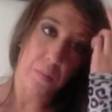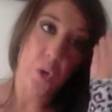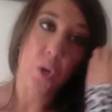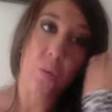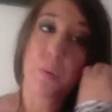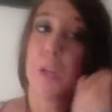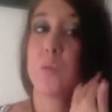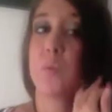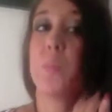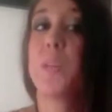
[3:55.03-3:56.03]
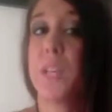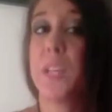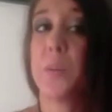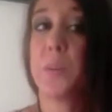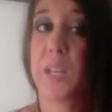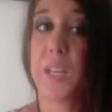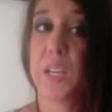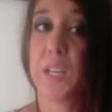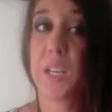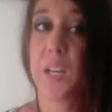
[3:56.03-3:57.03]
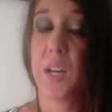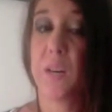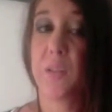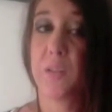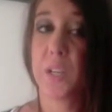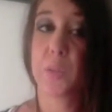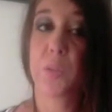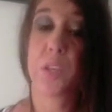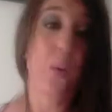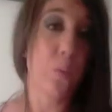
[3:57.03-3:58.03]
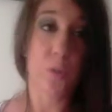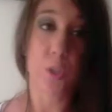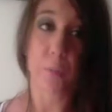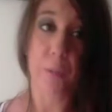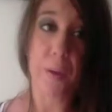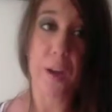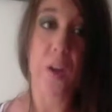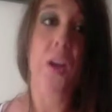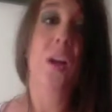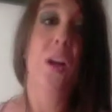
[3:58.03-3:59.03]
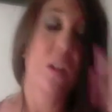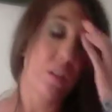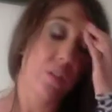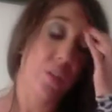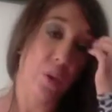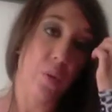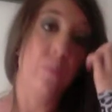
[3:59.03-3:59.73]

um, your plugs will be in the beginning of next week and we'll ship them out.